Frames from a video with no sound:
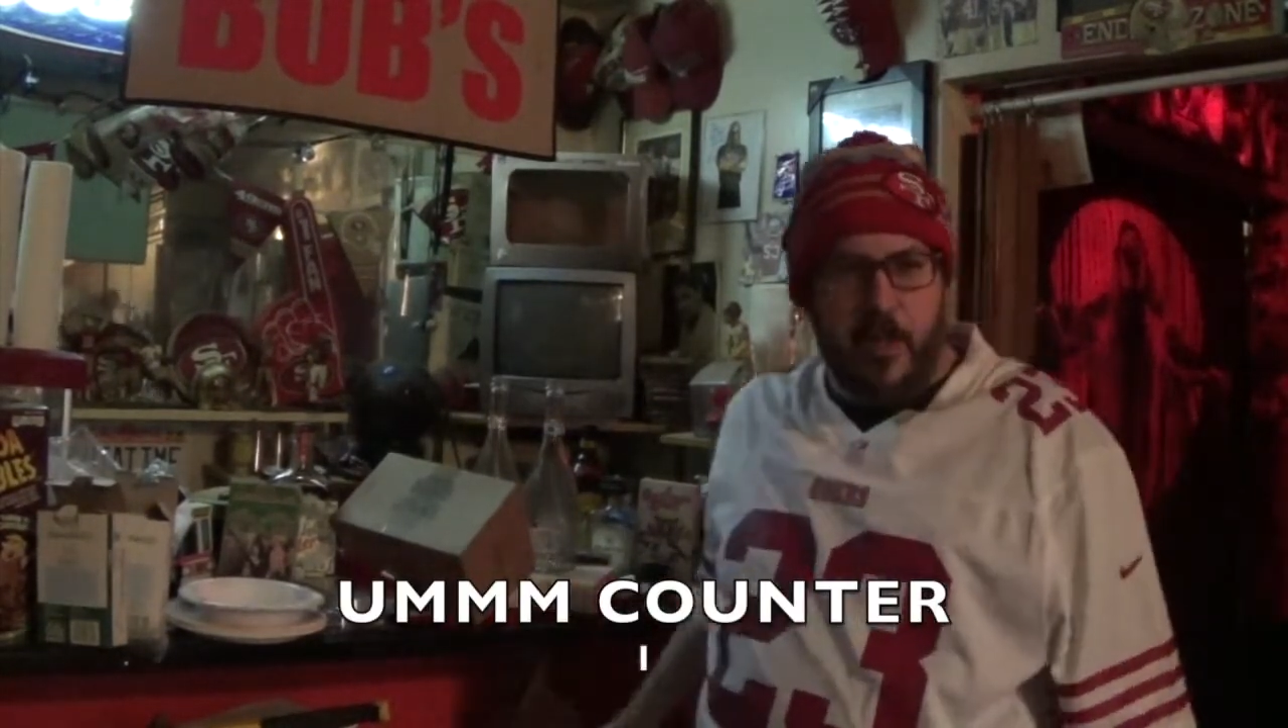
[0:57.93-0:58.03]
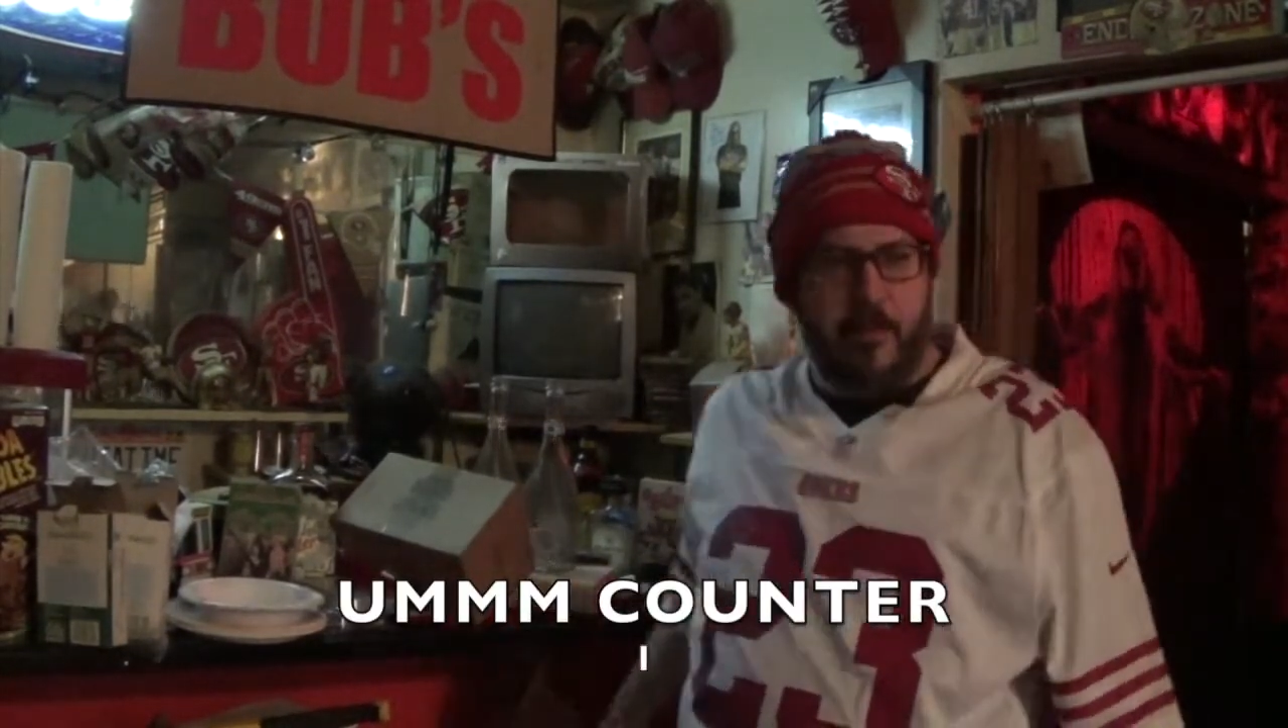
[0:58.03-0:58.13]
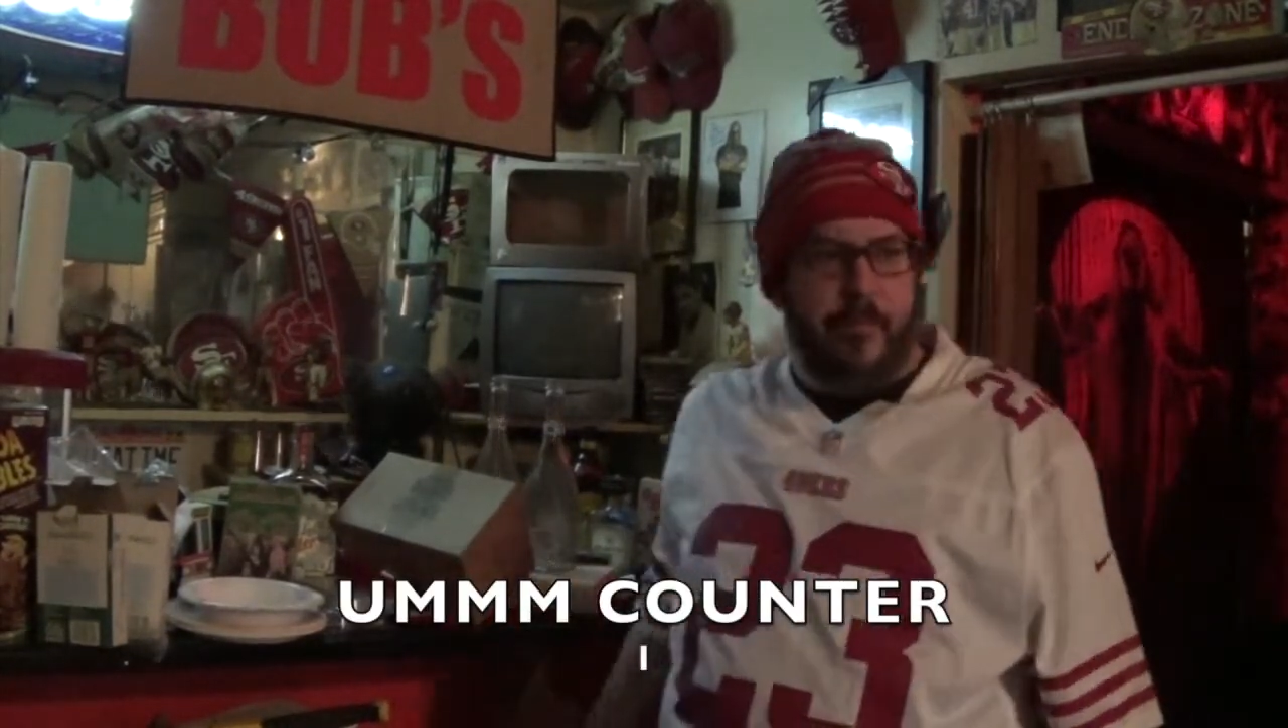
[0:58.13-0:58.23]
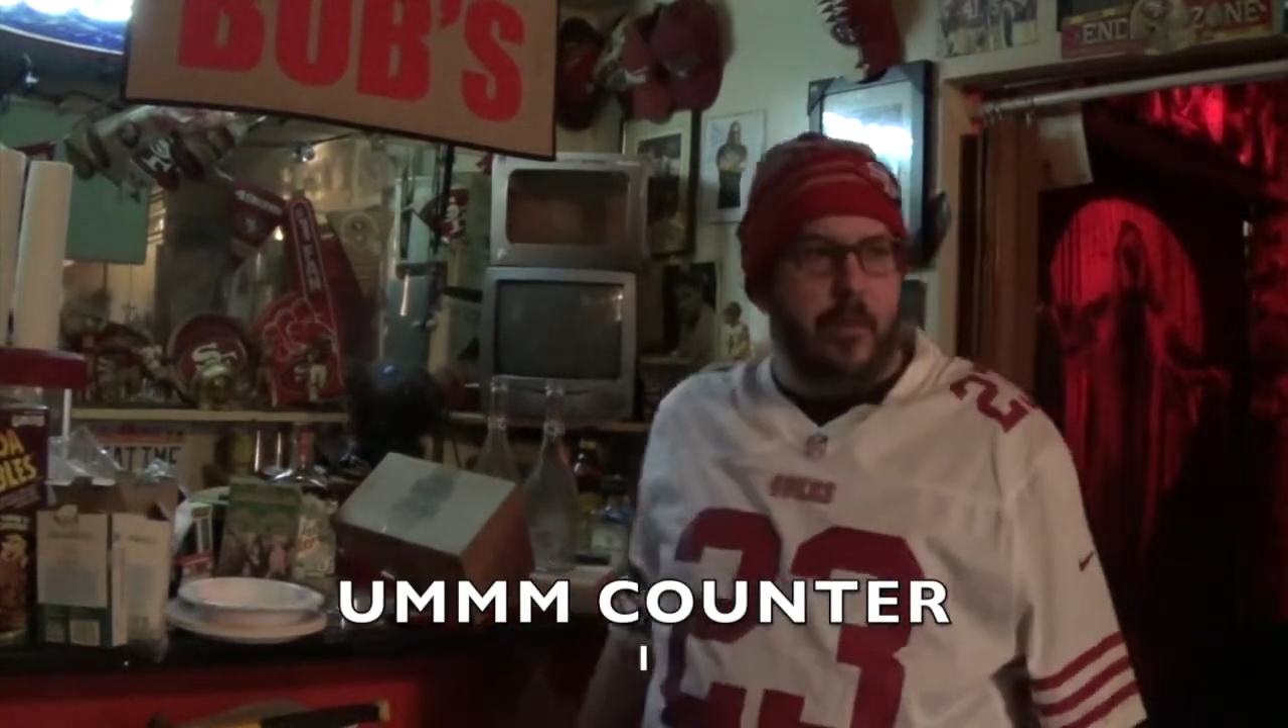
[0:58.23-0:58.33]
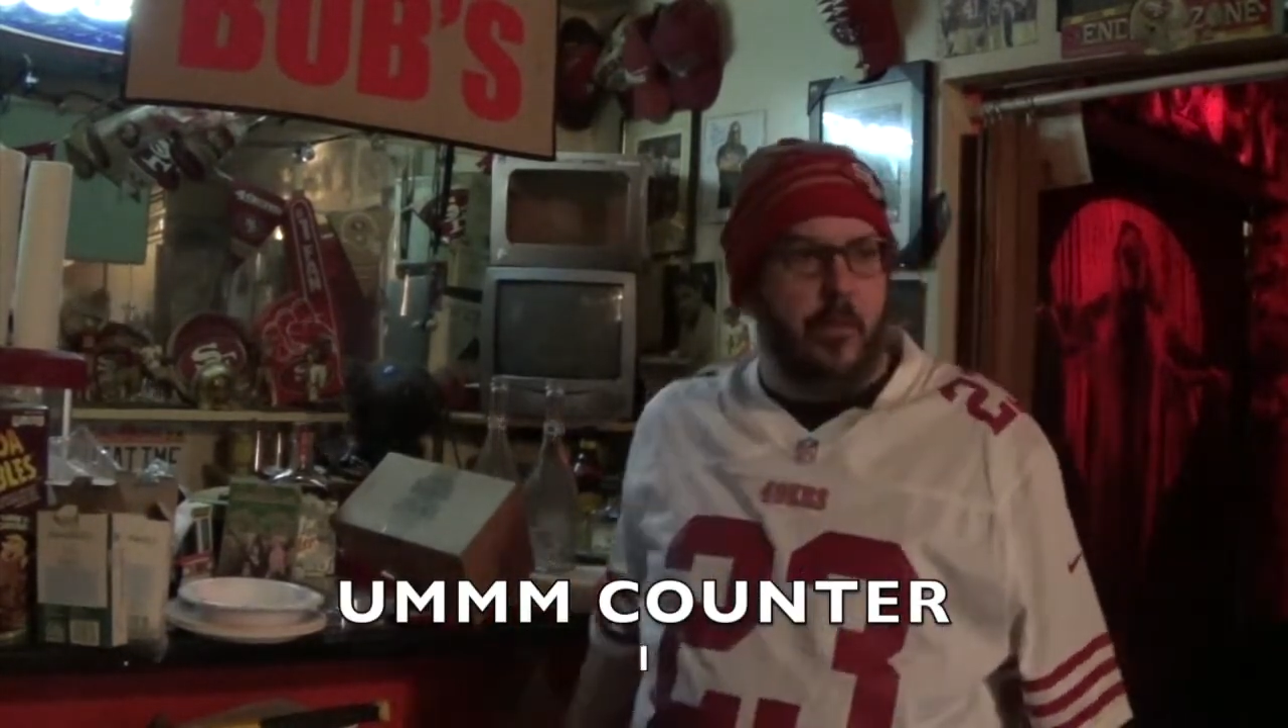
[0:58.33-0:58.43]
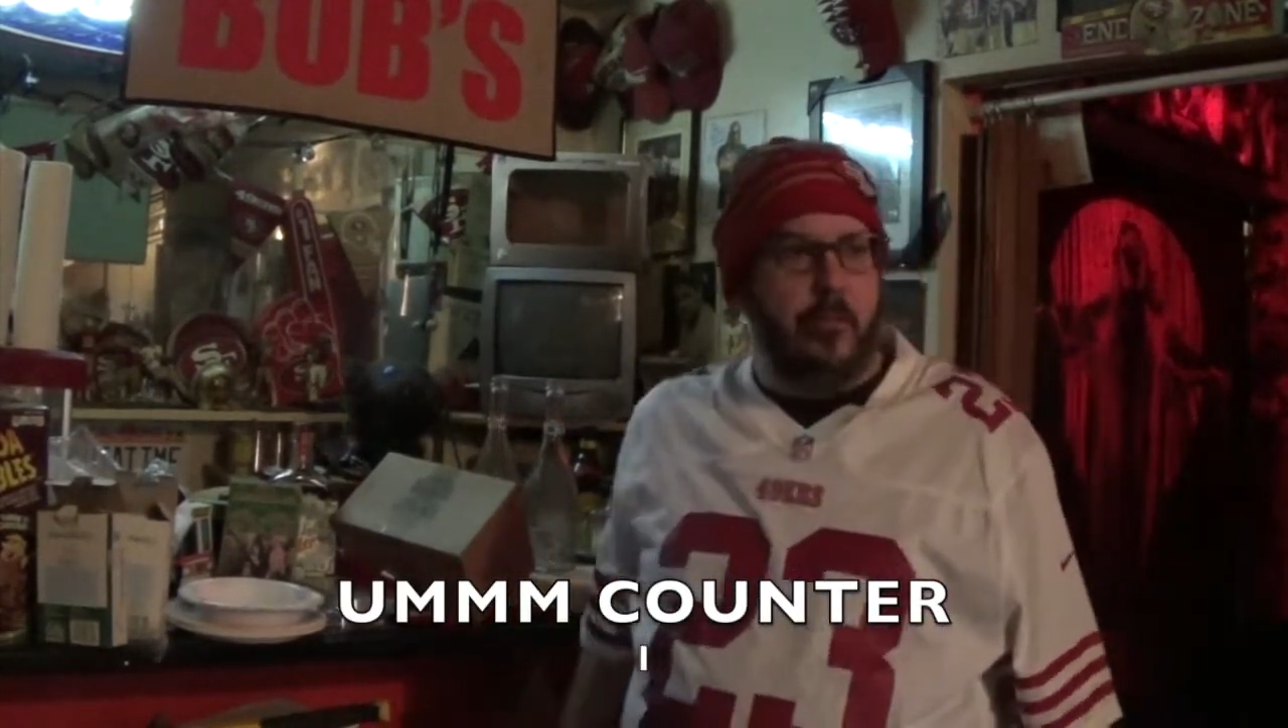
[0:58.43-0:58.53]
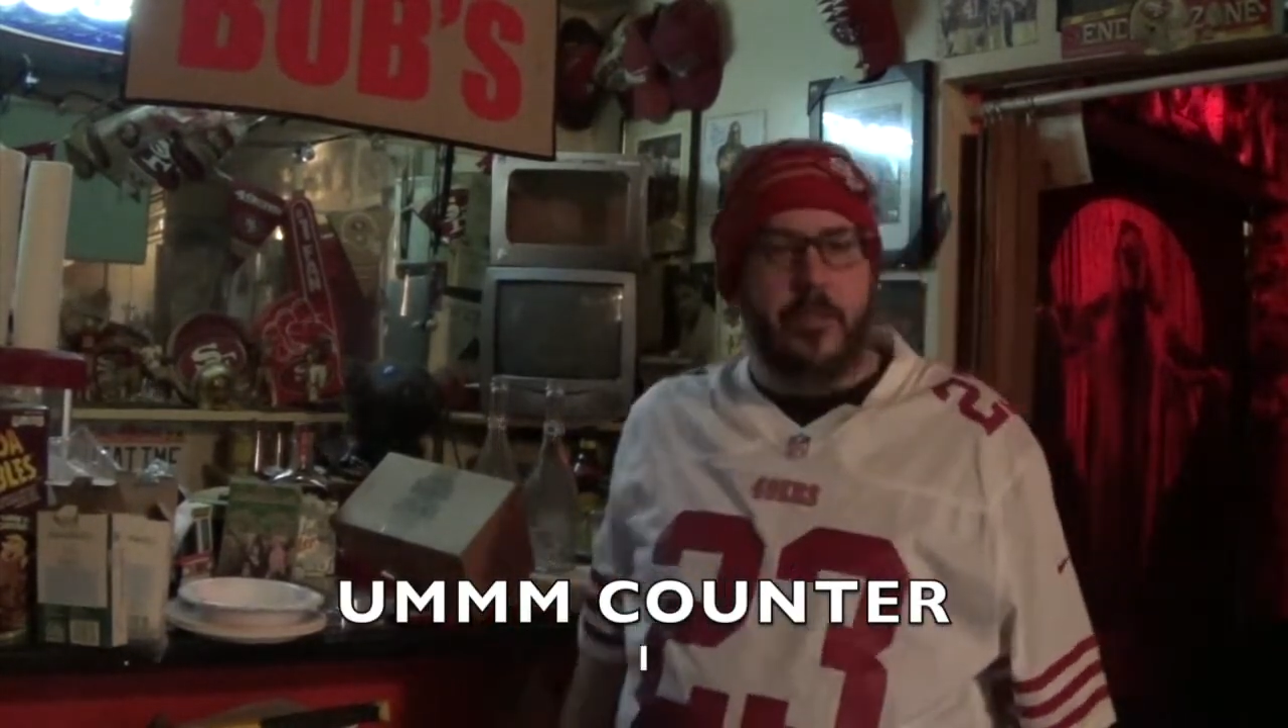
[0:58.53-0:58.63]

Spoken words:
I film